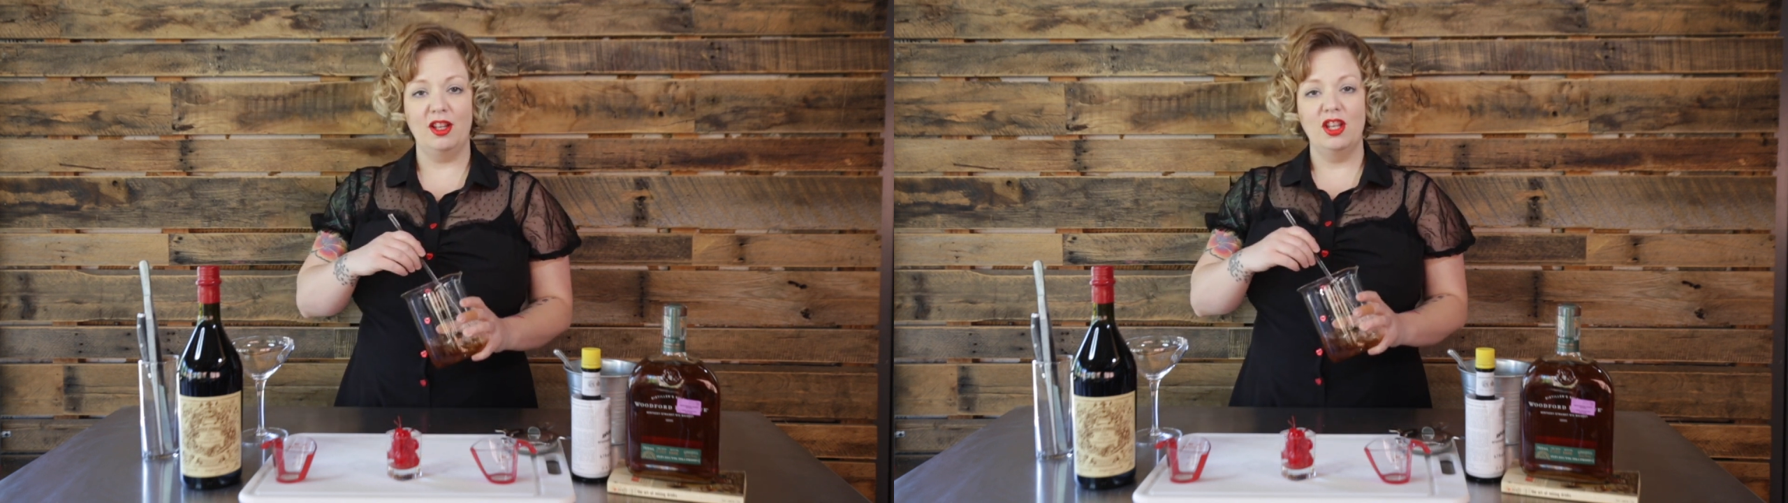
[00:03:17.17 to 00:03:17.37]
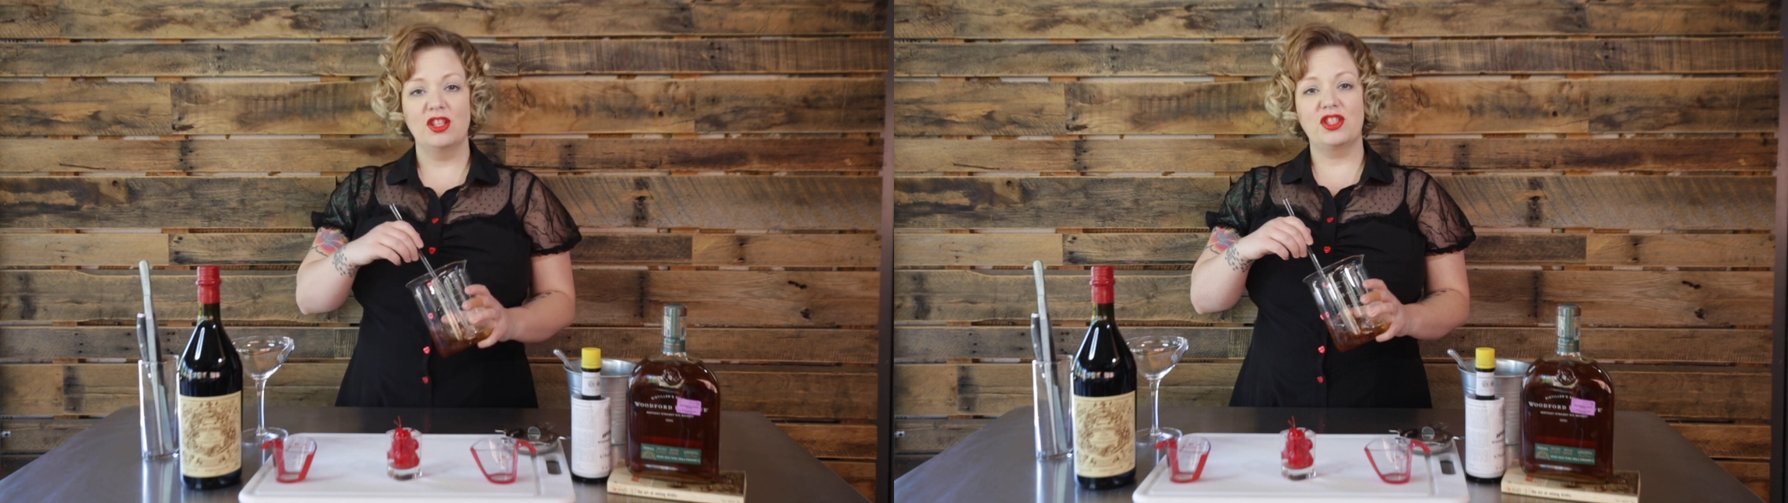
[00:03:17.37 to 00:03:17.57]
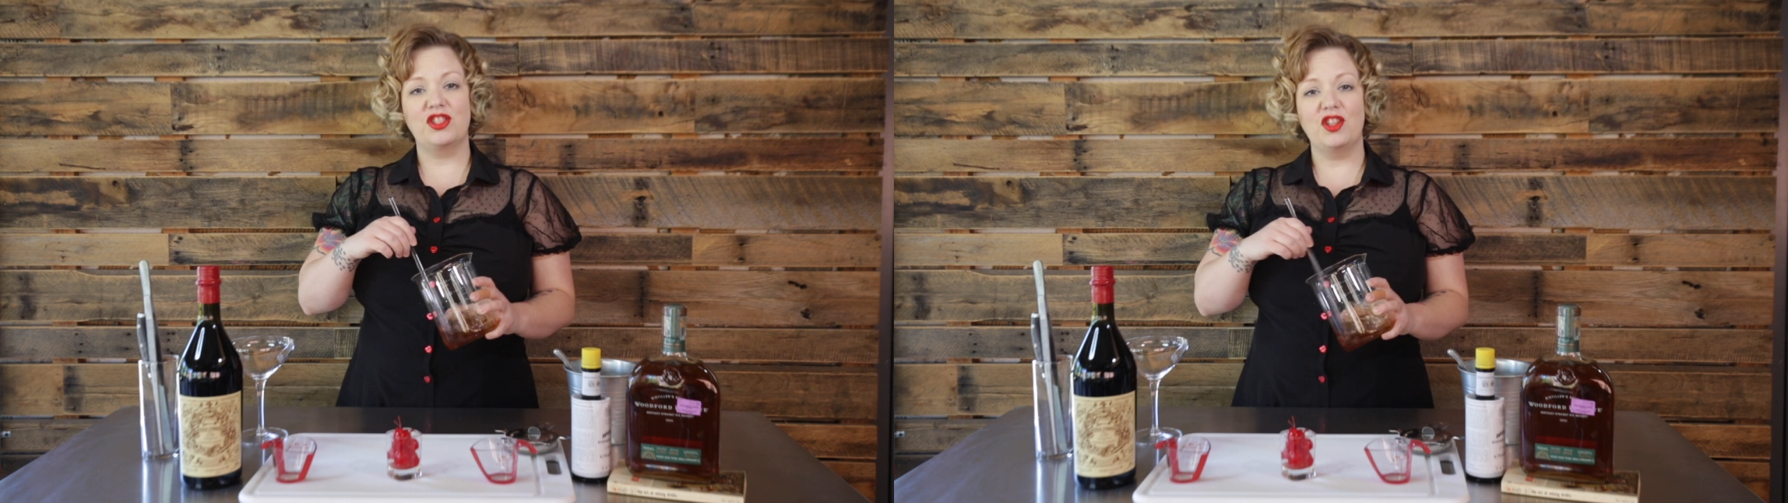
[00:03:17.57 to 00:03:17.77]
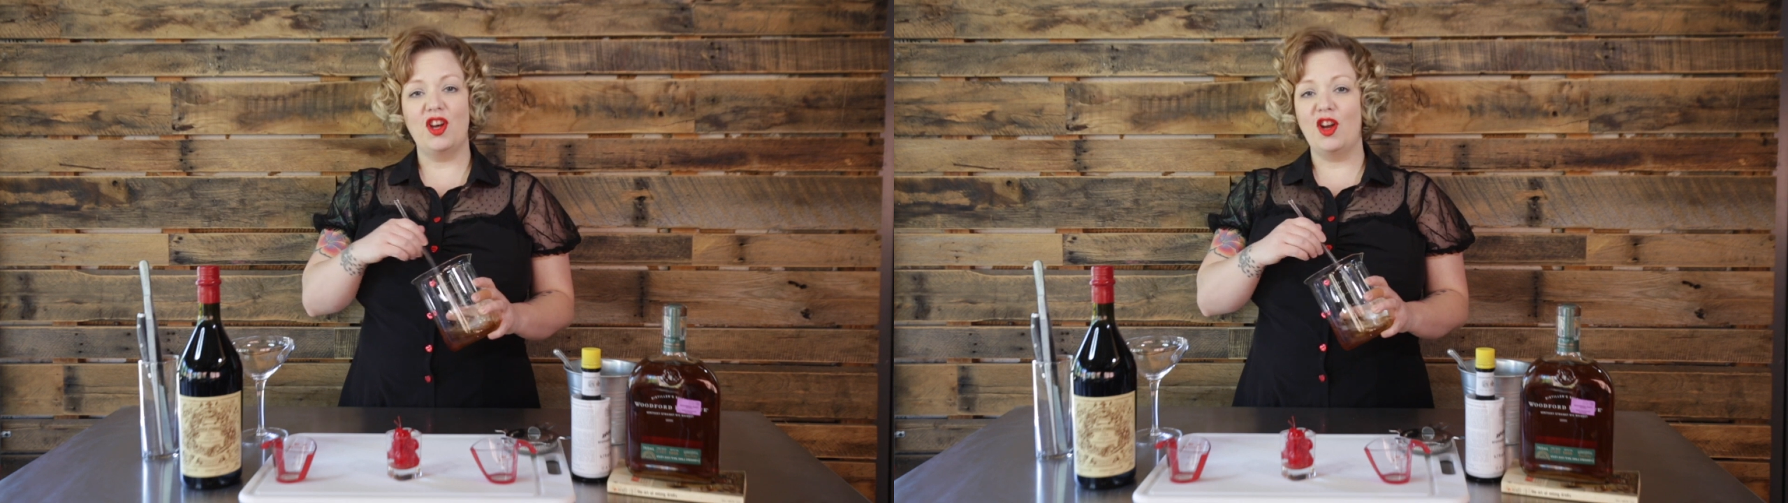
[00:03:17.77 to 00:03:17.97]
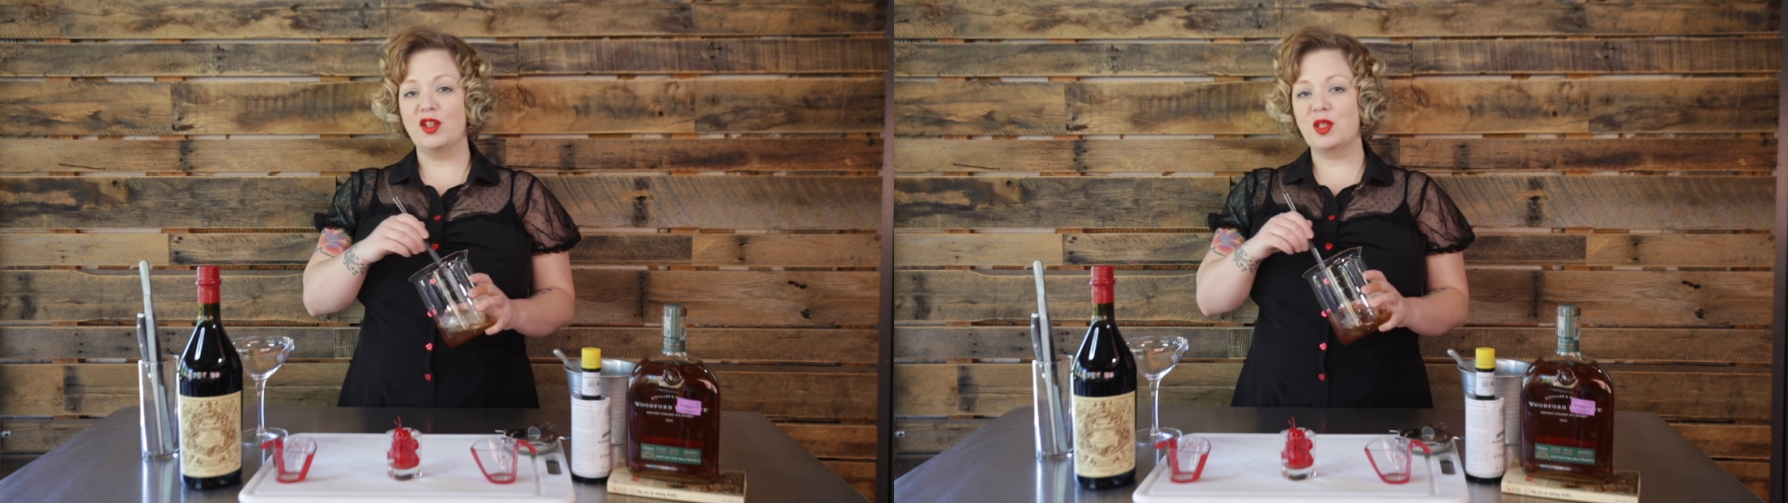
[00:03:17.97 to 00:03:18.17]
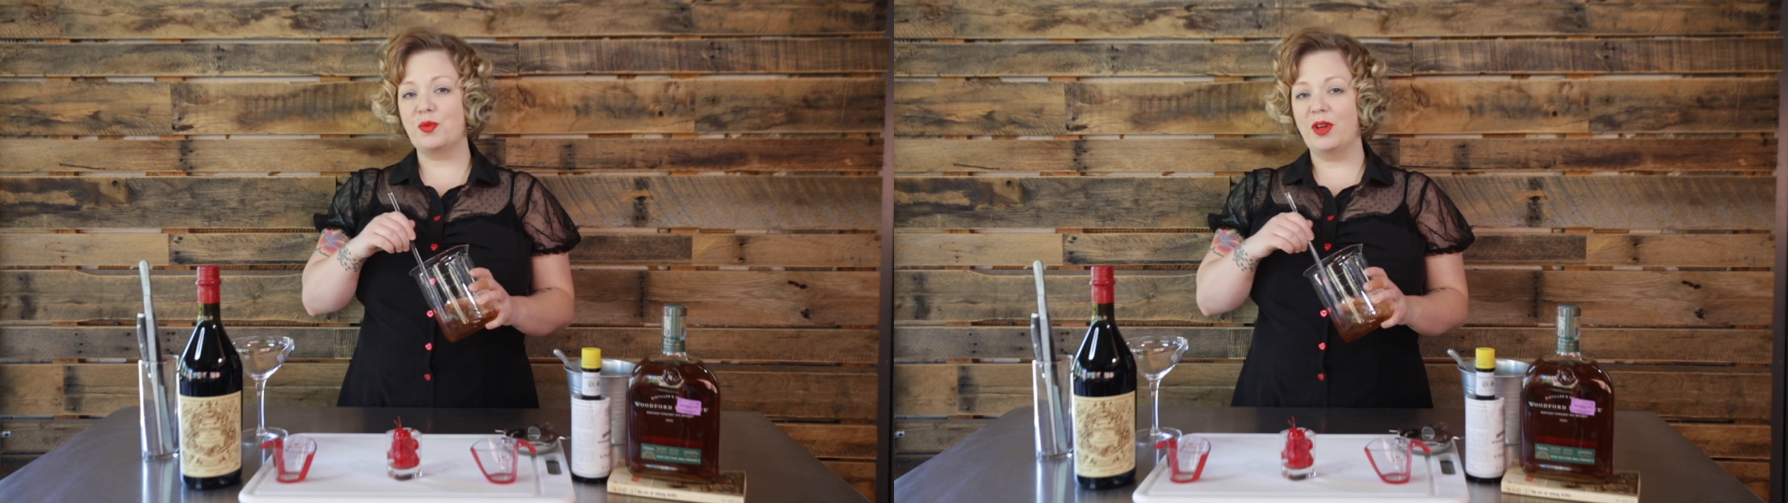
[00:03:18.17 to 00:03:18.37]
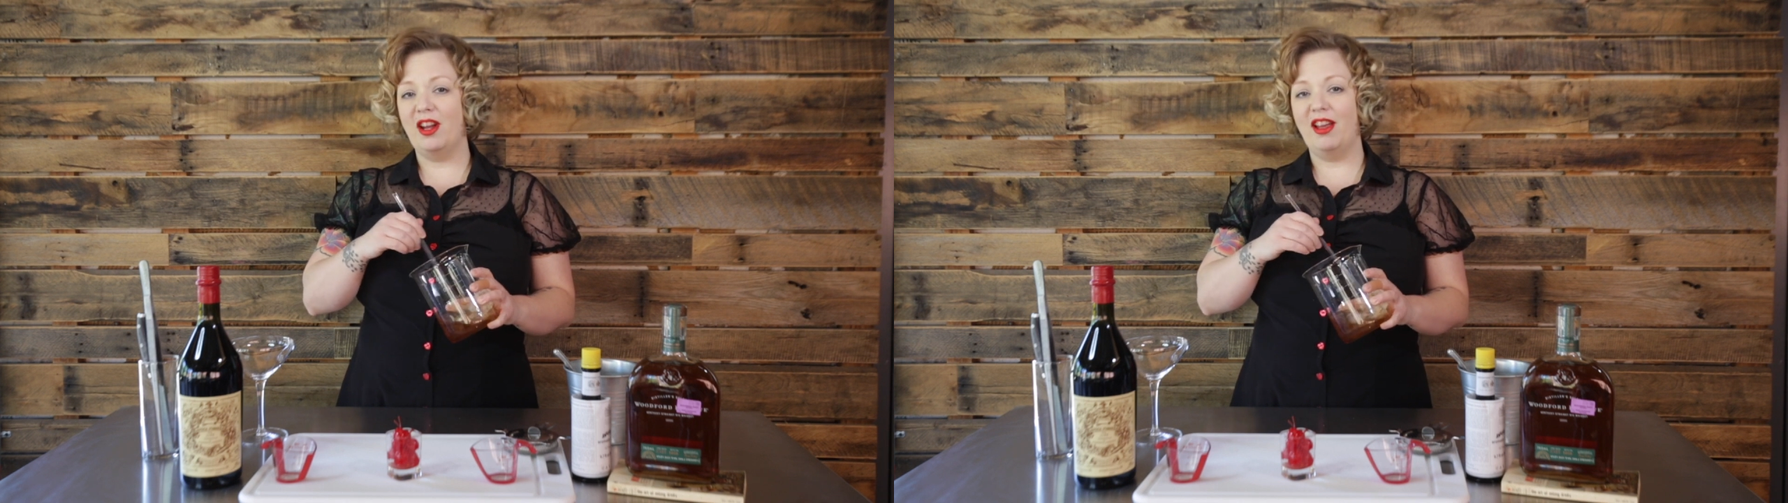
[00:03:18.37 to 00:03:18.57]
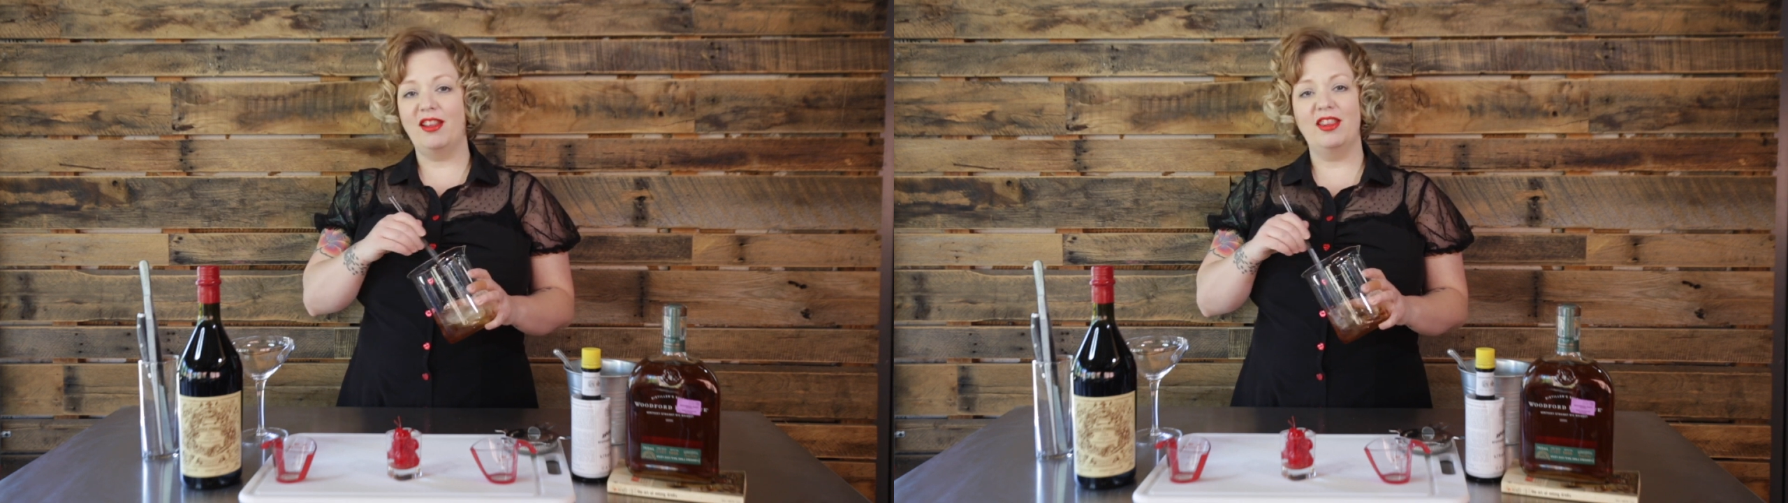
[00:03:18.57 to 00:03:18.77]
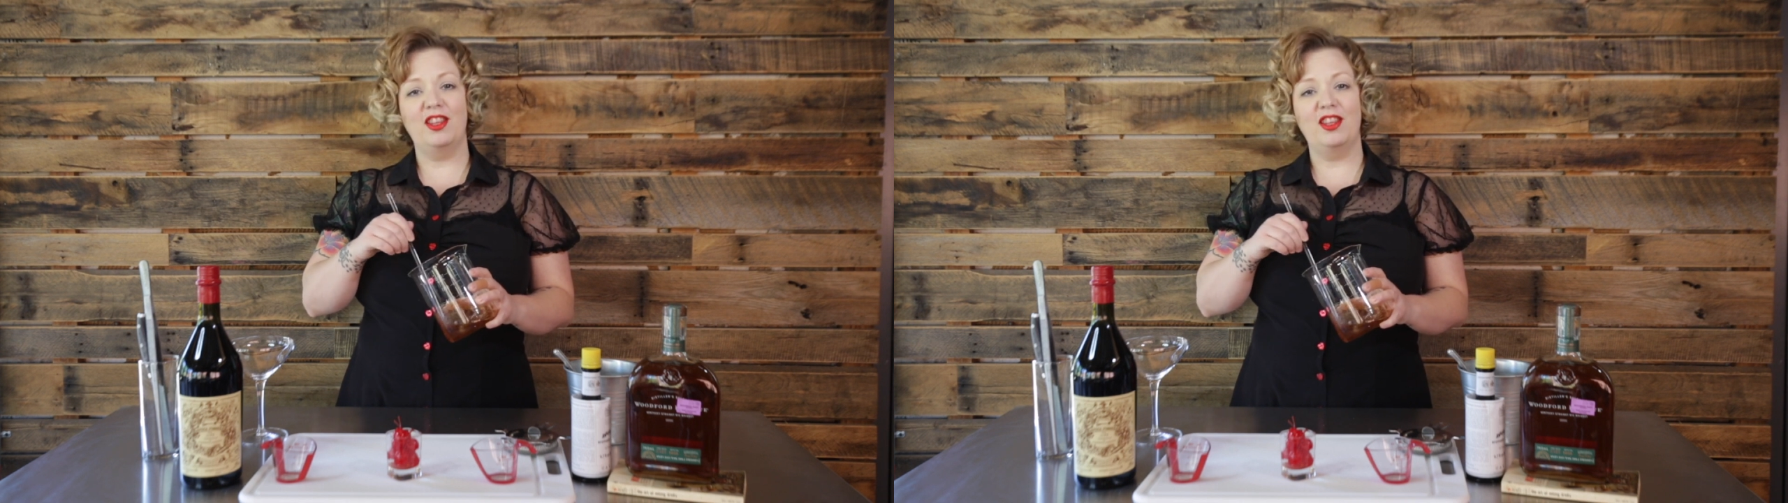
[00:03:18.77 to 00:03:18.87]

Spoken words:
Start Spreading